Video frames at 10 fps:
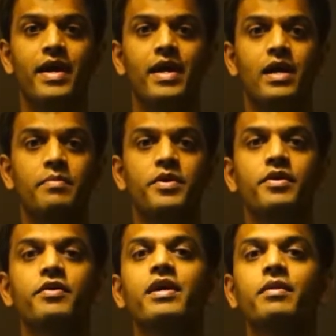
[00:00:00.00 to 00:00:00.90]
and I'm
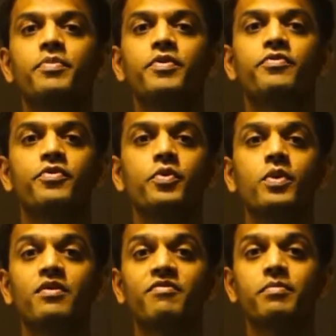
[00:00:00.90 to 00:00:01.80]
here to help you through
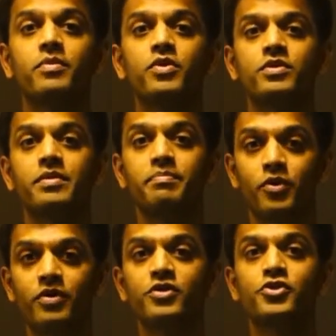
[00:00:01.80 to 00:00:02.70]
one of the most
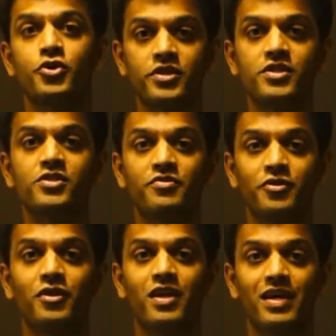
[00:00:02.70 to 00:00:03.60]
important choices of
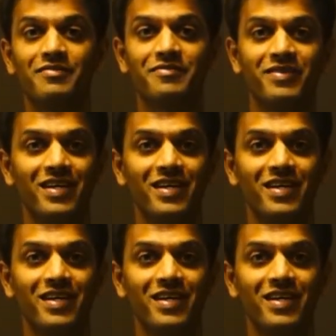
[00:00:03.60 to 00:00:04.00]
your life.